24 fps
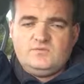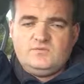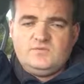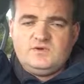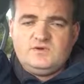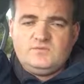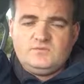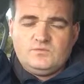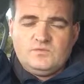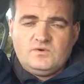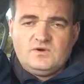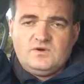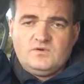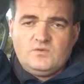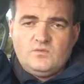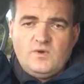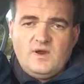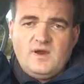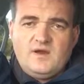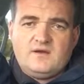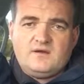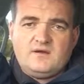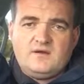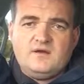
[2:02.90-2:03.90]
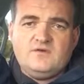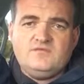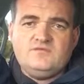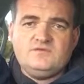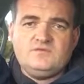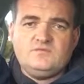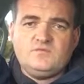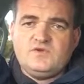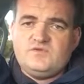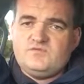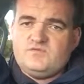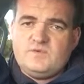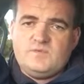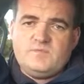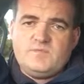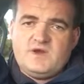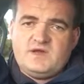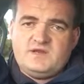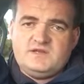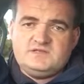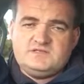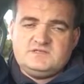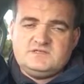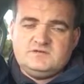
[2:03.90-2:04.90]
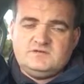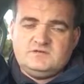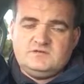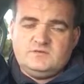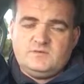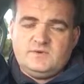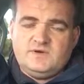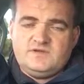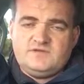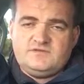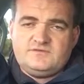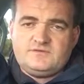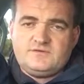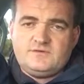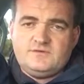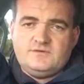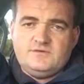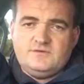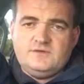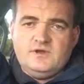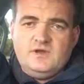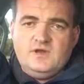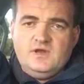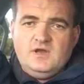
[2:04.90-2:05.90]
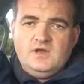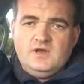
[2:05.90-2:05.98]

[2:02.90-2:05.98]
we're aware of, and we've been managing all the way through.